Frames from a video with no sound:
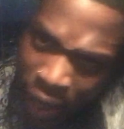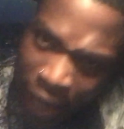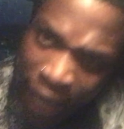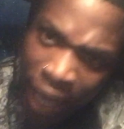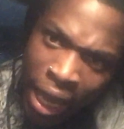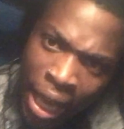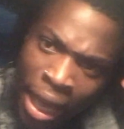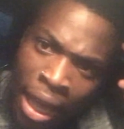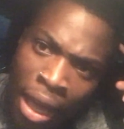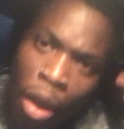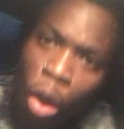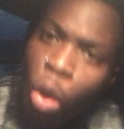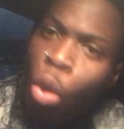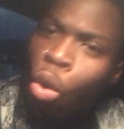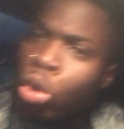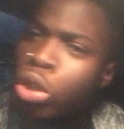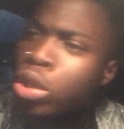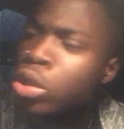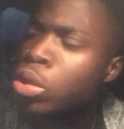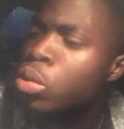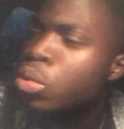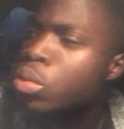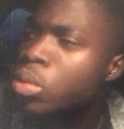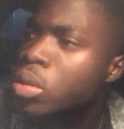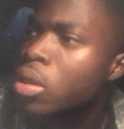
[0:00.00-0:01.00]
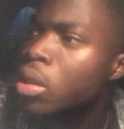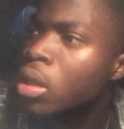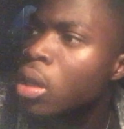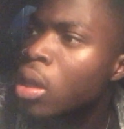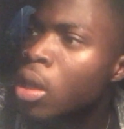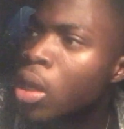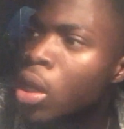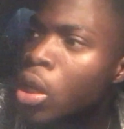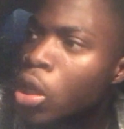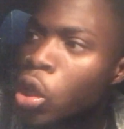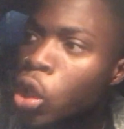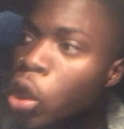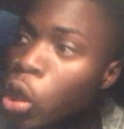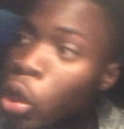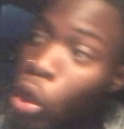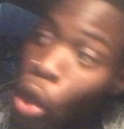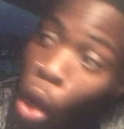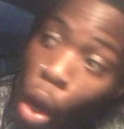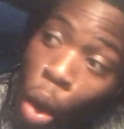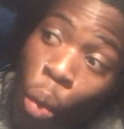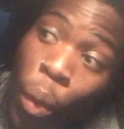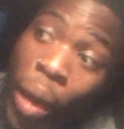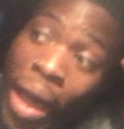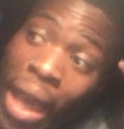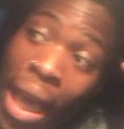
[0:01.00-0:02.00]
hear it or you
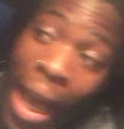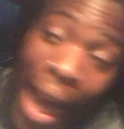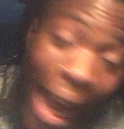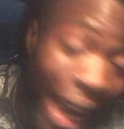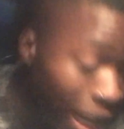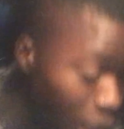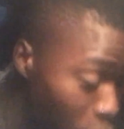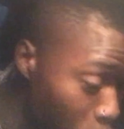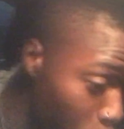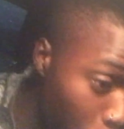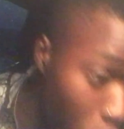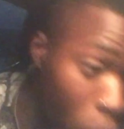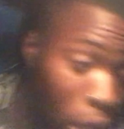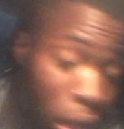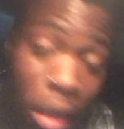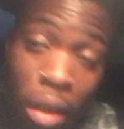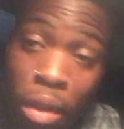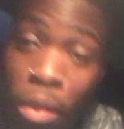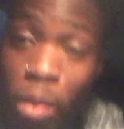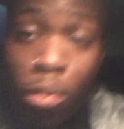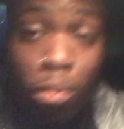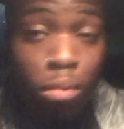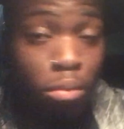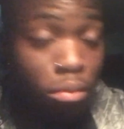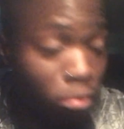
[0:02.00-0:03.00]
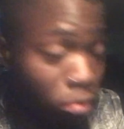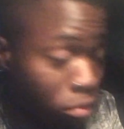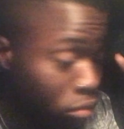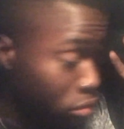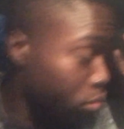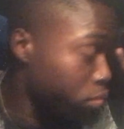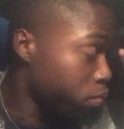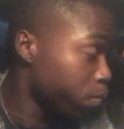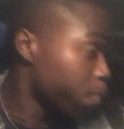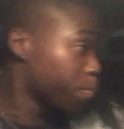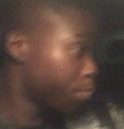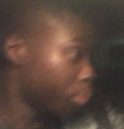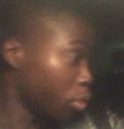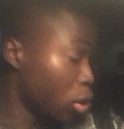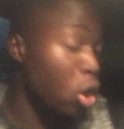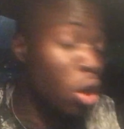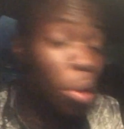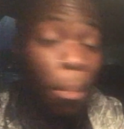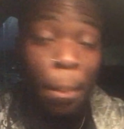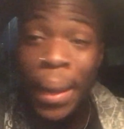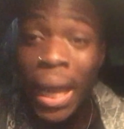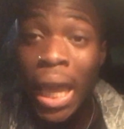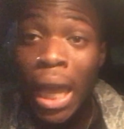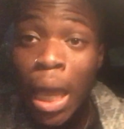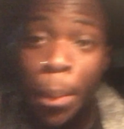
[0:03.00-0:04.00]
know it and you can put it
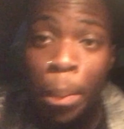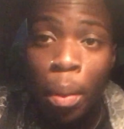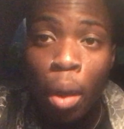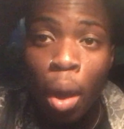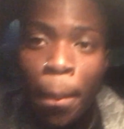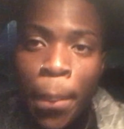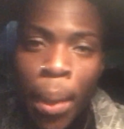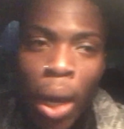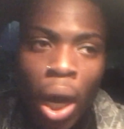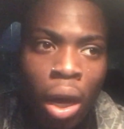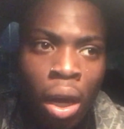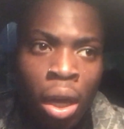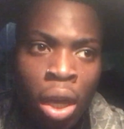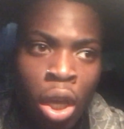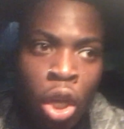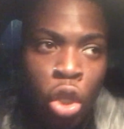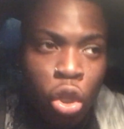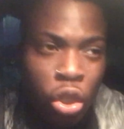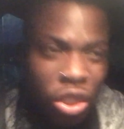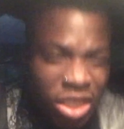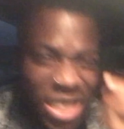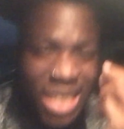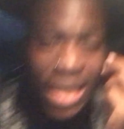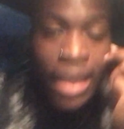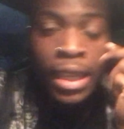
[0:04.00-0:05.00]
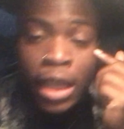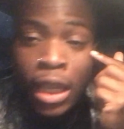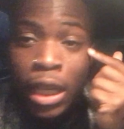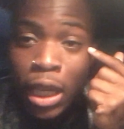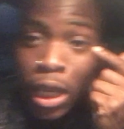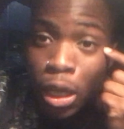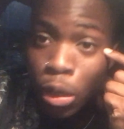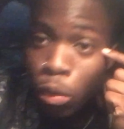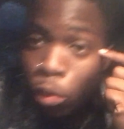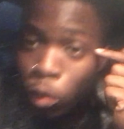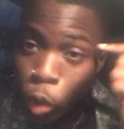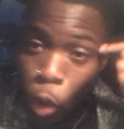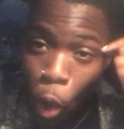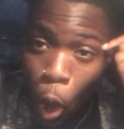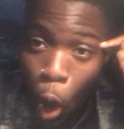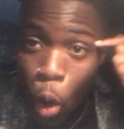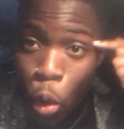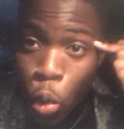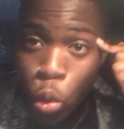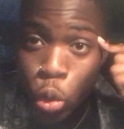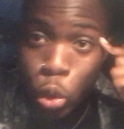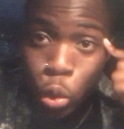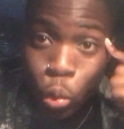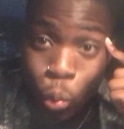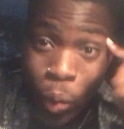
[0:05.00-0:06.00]
on paper, but see it with your
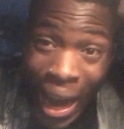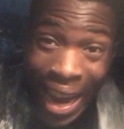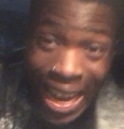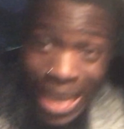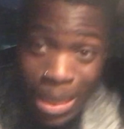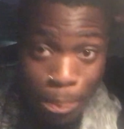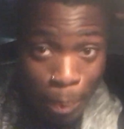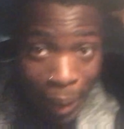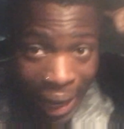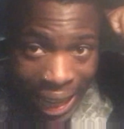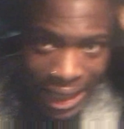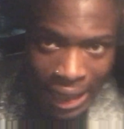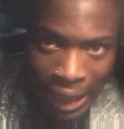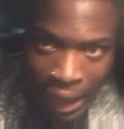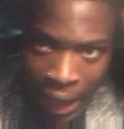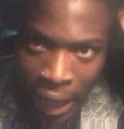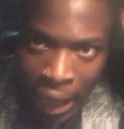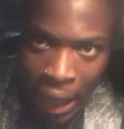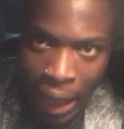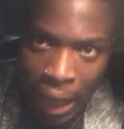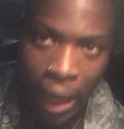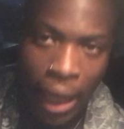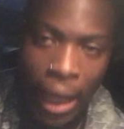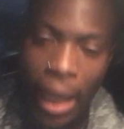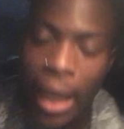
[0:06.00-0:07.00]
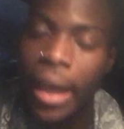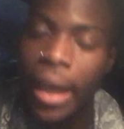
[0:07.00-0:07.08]
own two eyes back there.